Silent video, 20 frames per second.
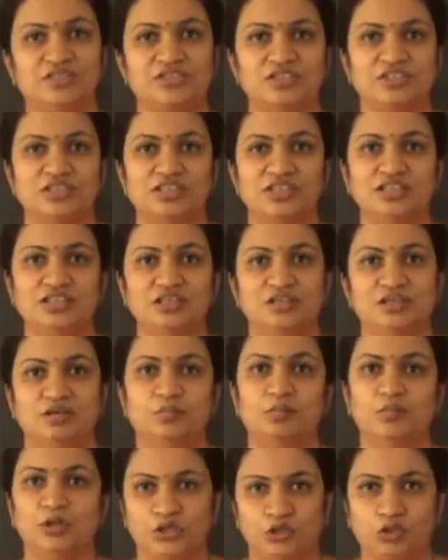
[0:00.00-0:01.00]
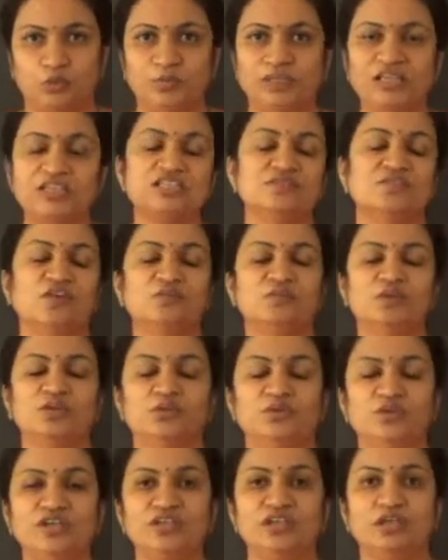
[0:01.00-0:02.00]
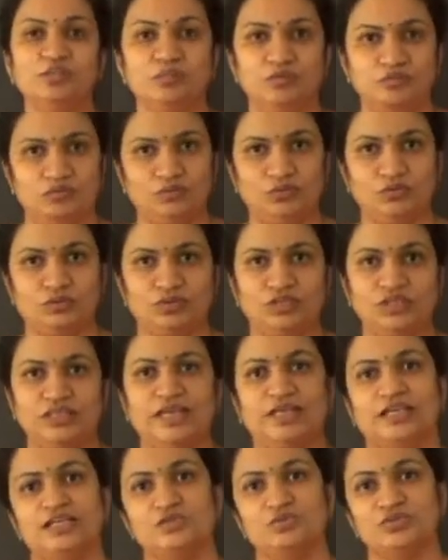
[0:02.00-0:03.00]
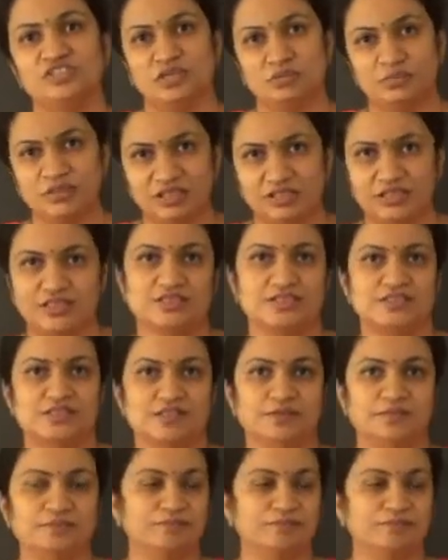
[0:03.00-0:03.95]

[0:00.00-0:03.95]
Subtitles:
Engineering. My topic is from the unit number 4, that is usability testing.